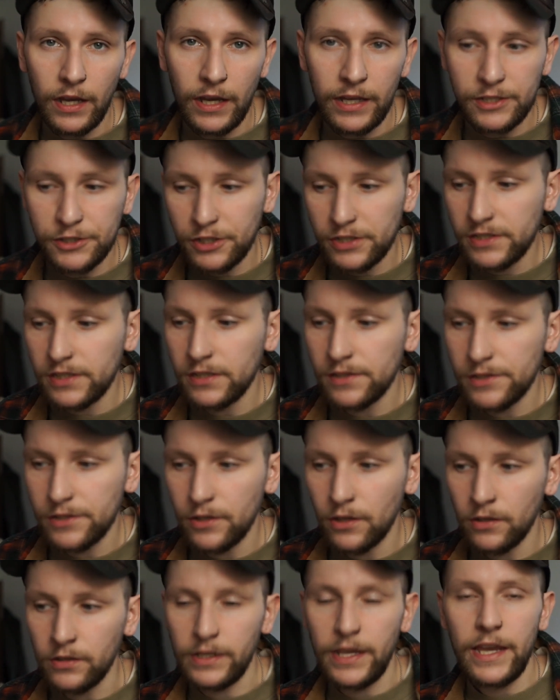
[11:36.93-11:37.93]
I just
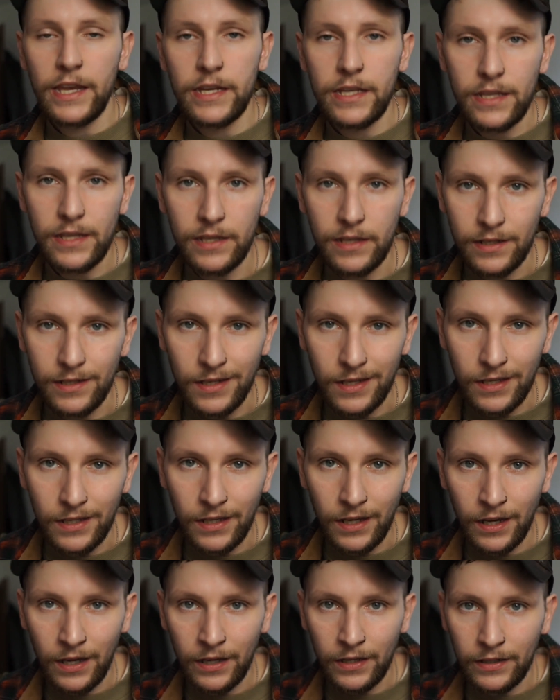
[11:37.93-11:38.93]
installed KDE
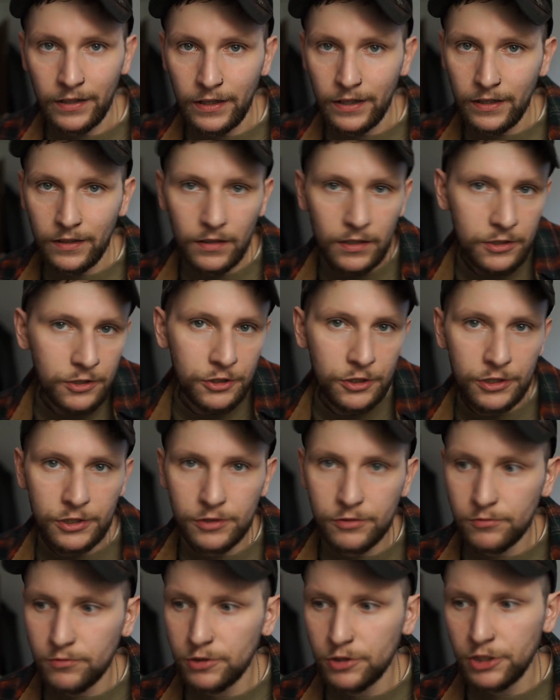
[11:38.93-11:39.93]
Neon, and let's
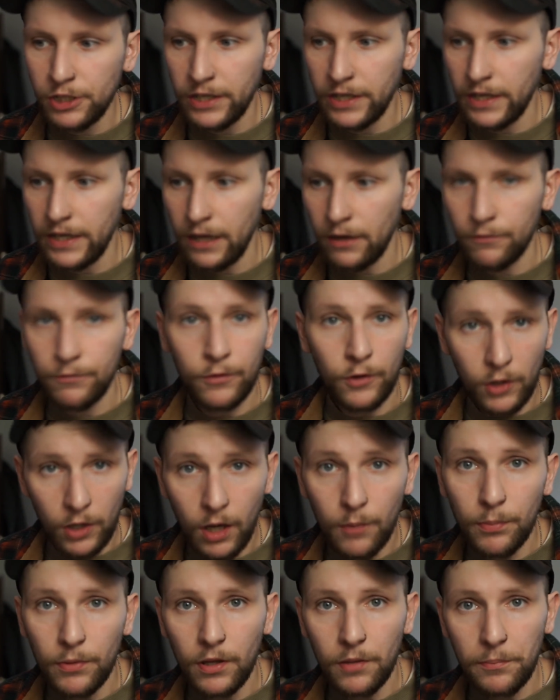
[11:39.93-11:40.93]
just check it out for a
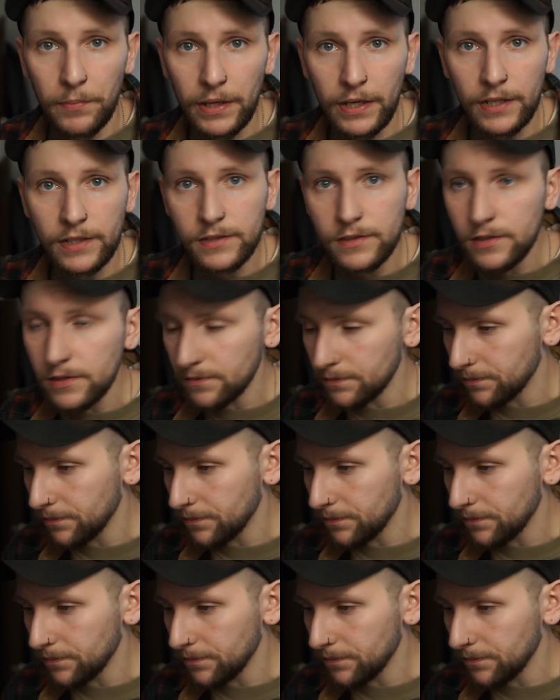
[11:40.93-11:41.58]
couple of minutes.